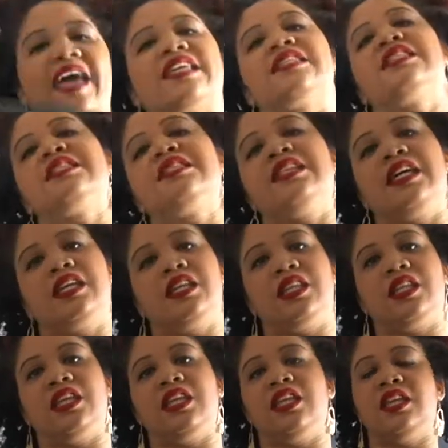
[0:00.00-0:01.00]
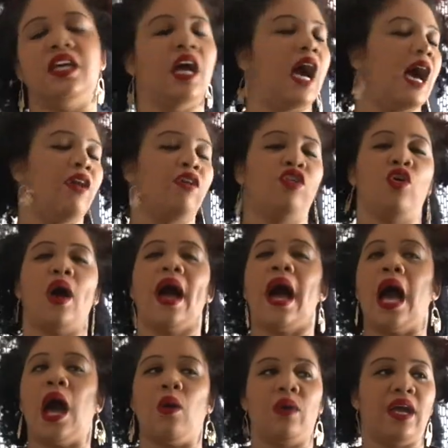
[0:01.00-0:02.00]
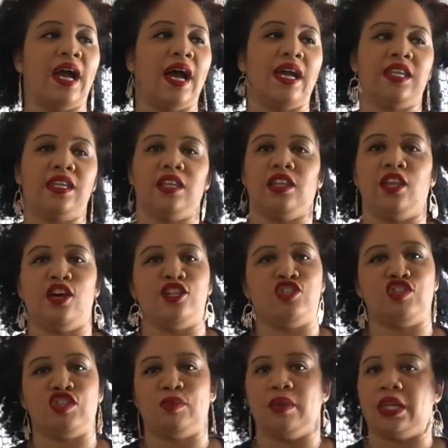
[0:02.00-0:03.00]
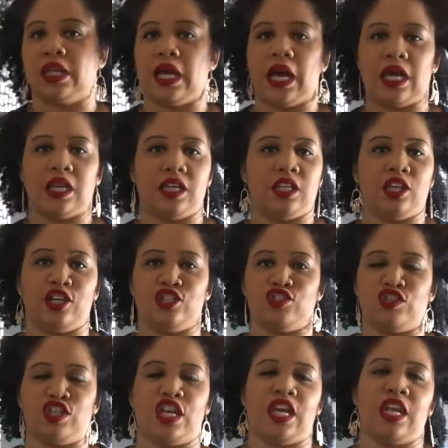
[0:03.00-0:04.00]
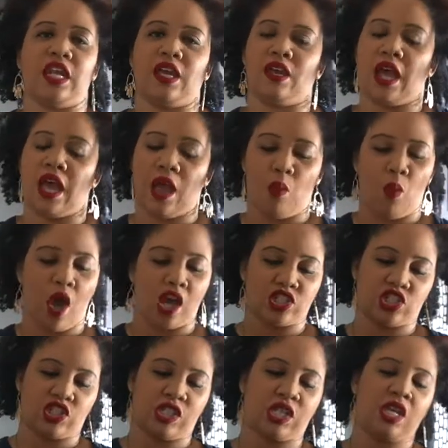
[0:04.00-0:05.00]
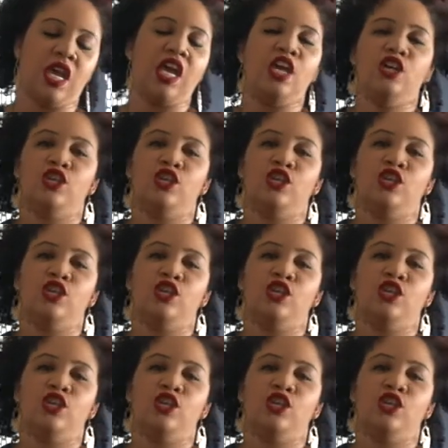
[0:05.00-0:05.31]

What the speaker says: accidentally, I don't know how it got in the laundry, but it got in the laundry and I washed it.